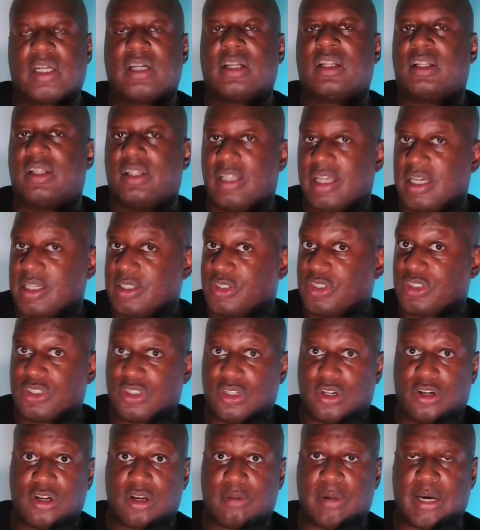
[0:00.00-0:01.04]
let's
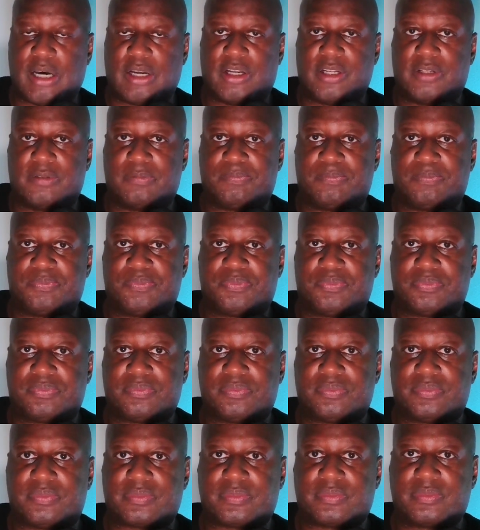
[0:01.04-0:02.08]
talk about it.
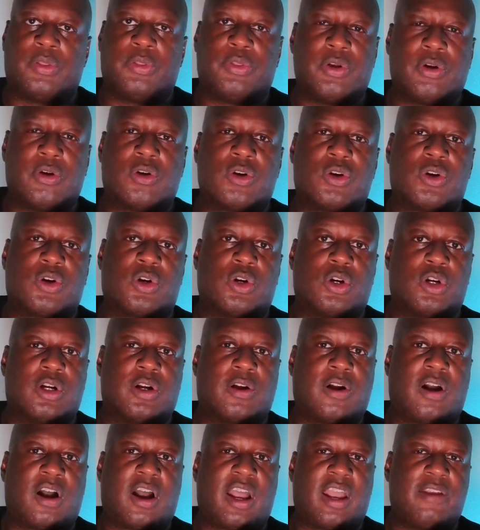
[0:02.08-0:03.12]
There are
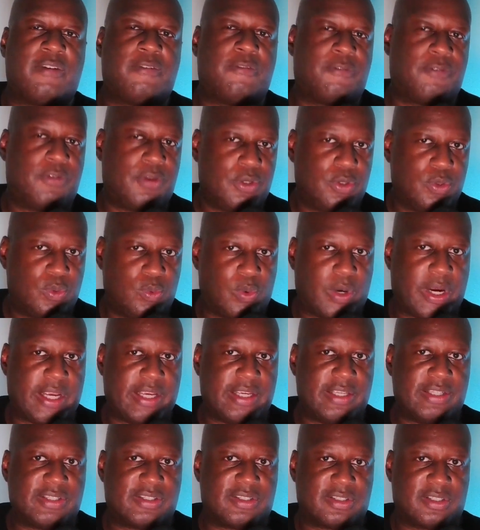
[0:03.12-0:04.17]
a few
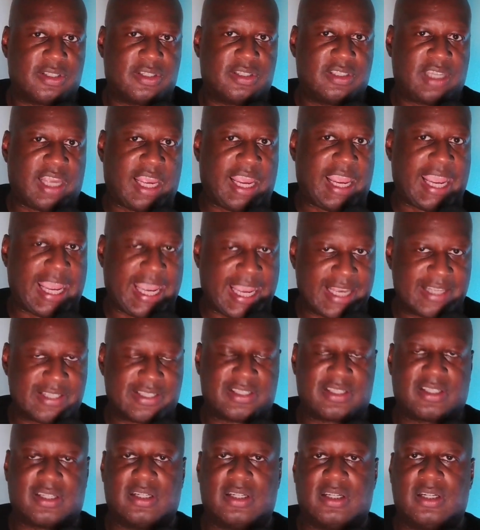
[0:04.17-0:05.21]
ways to
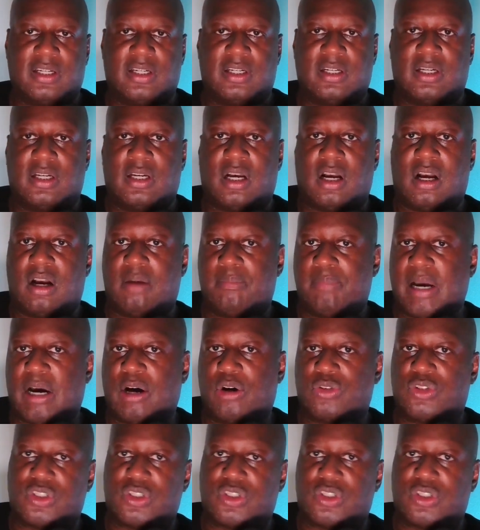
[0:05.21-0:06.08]
ask about